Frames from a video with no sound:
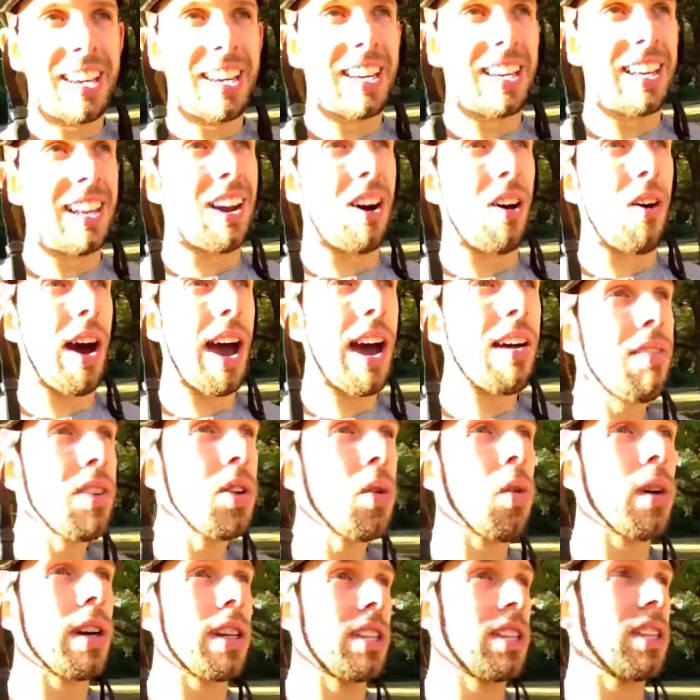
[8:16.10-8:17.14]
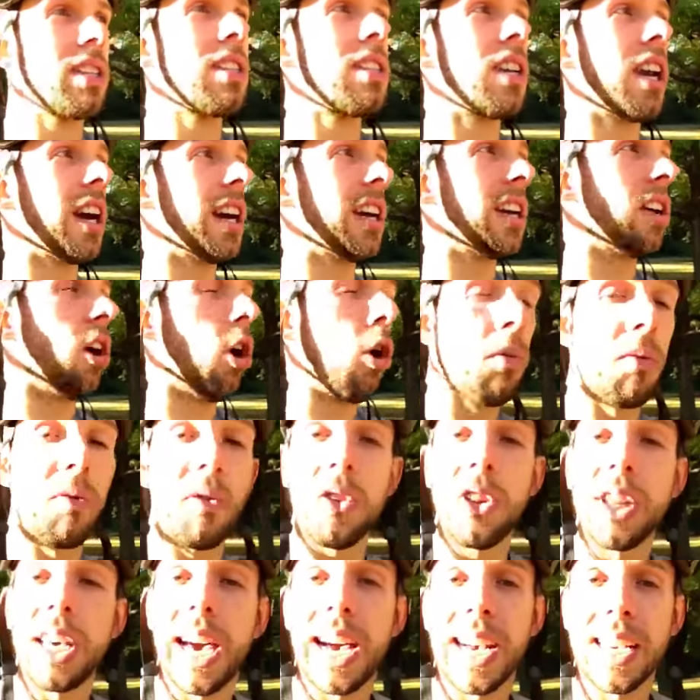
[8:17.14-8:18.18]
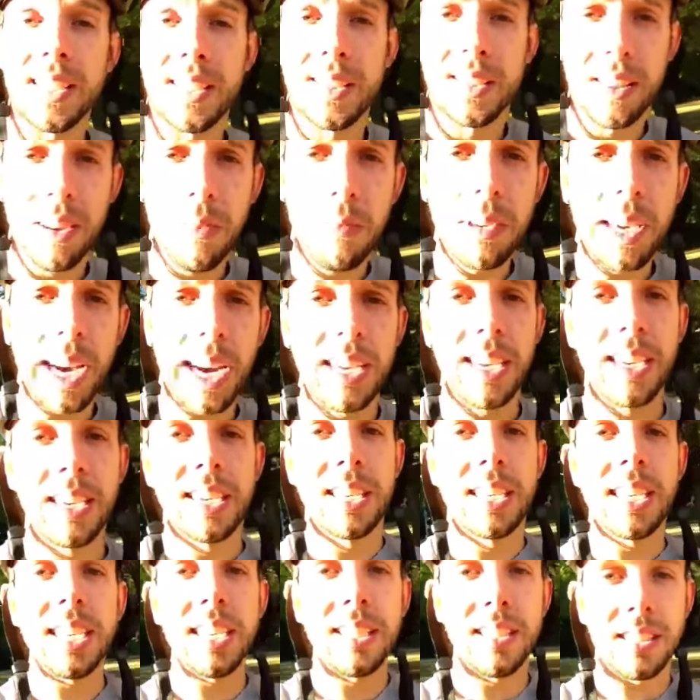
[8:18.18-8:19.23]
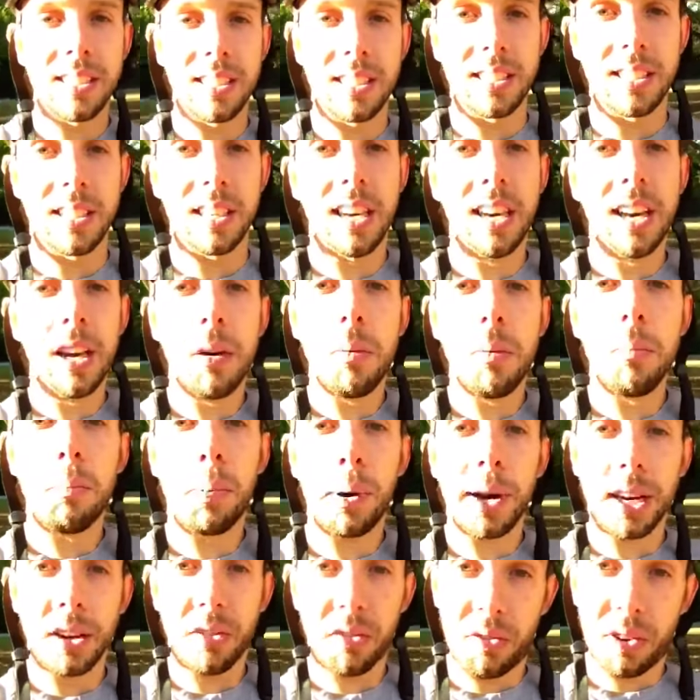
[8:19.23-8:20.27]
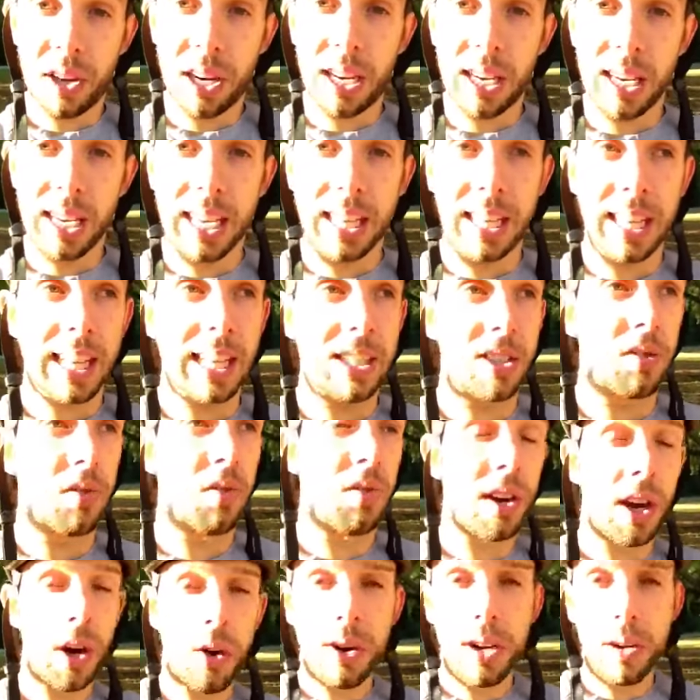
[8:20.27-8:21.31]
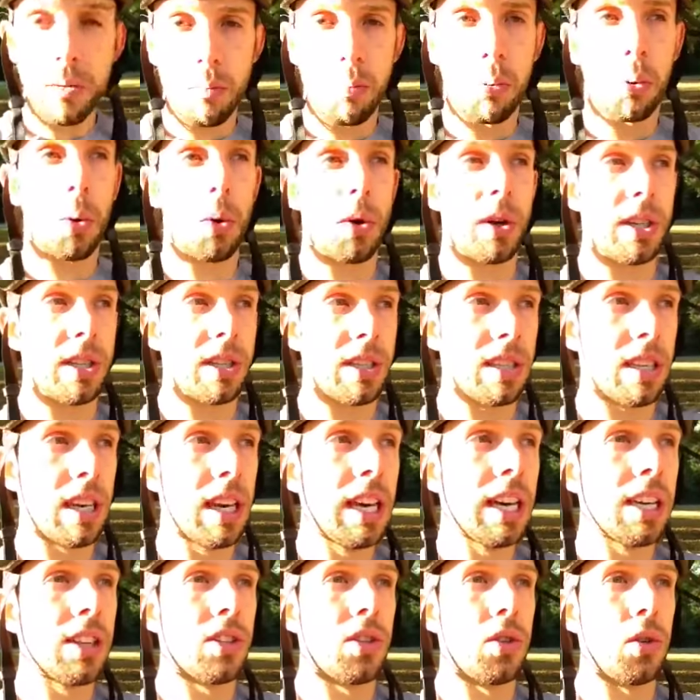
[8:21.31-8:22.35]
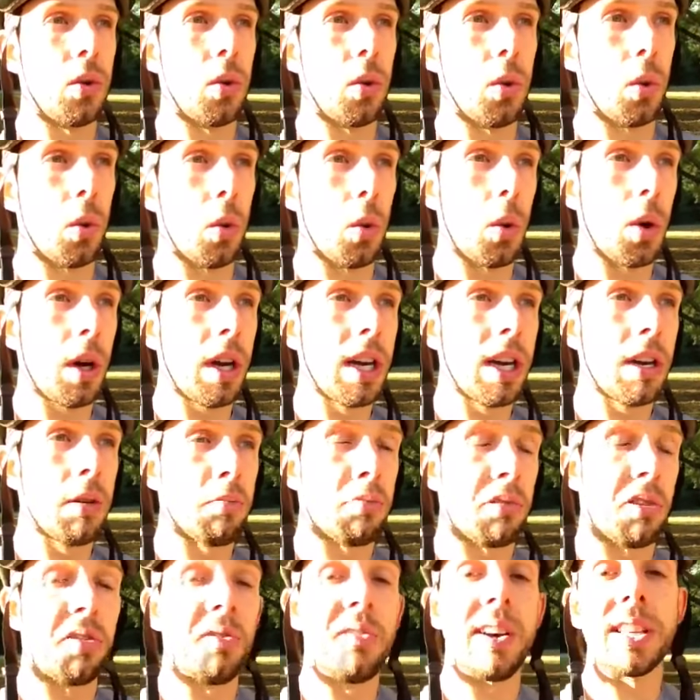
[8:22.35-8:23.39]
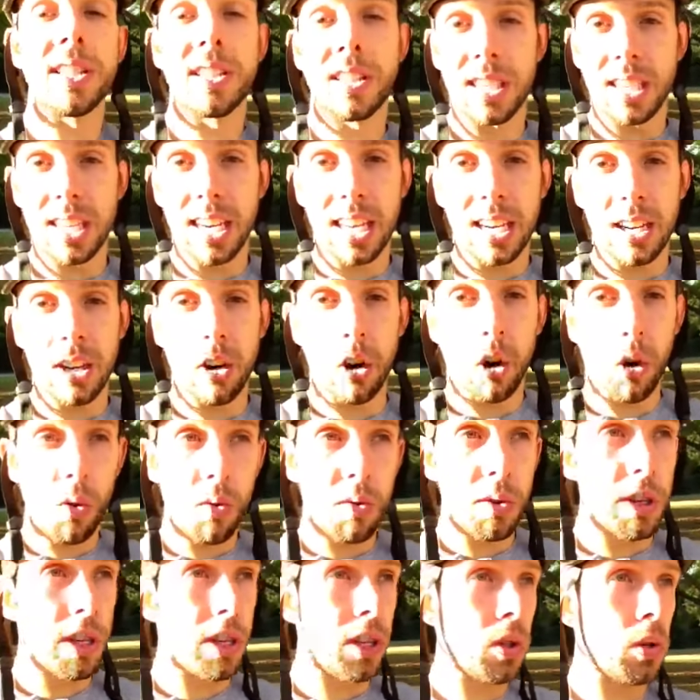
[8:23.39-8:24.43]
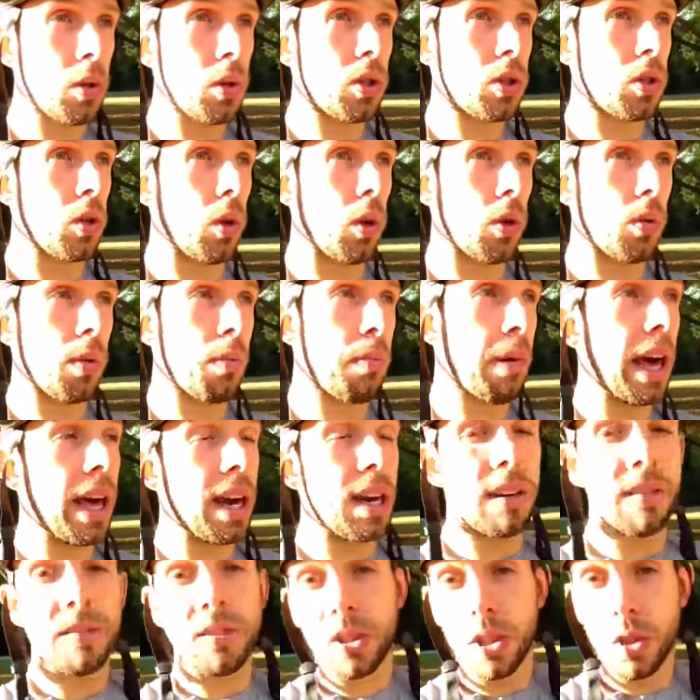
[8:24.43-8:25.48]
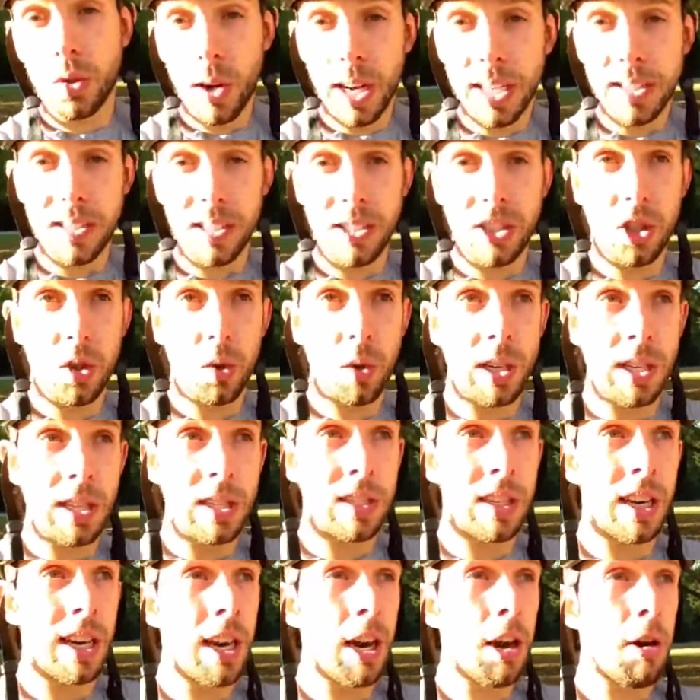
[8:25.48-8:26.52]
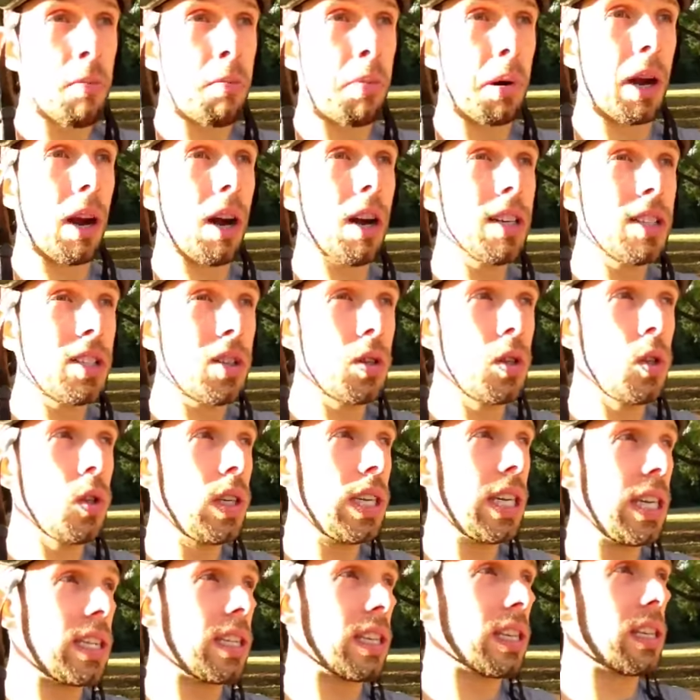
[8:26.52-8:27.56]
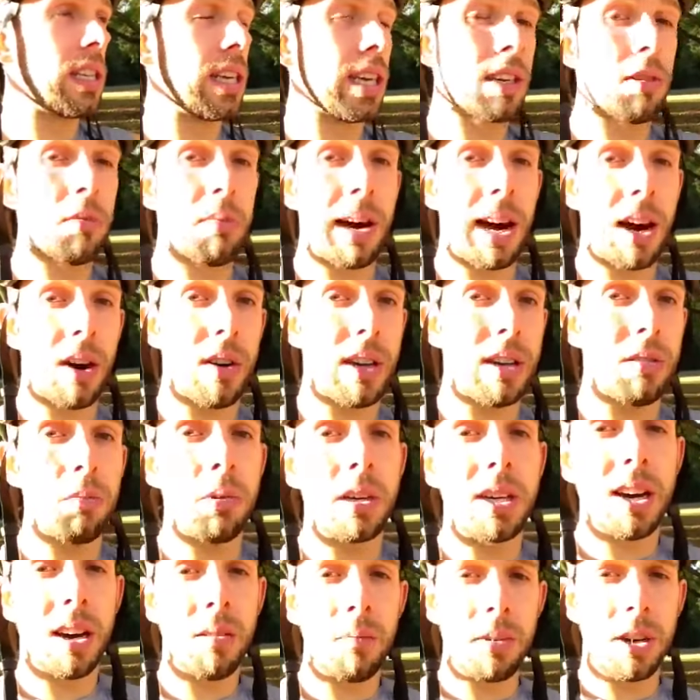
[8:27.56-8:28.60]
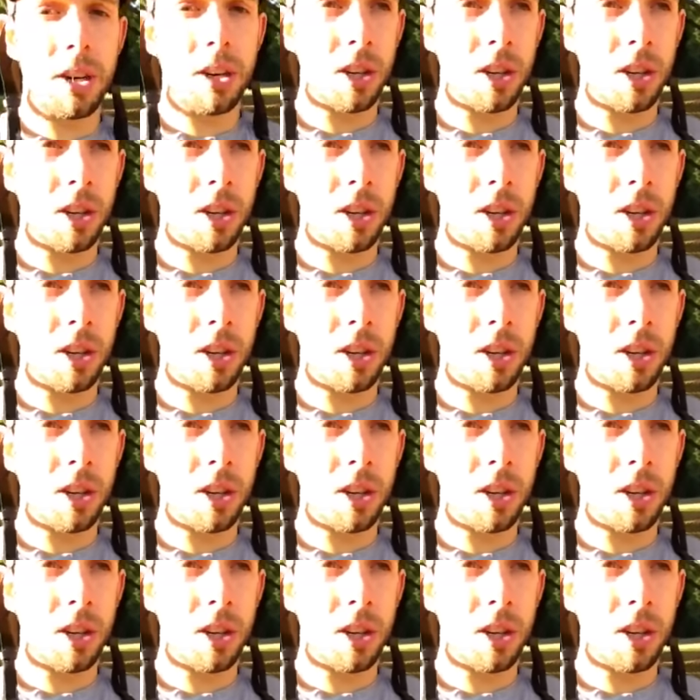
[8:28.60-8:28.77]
You know, everyone hopefully has some kind of decent bike fitting, and that's very important to preventing any overuse or repetitive stress injuries. But also you need to think about, in becoming a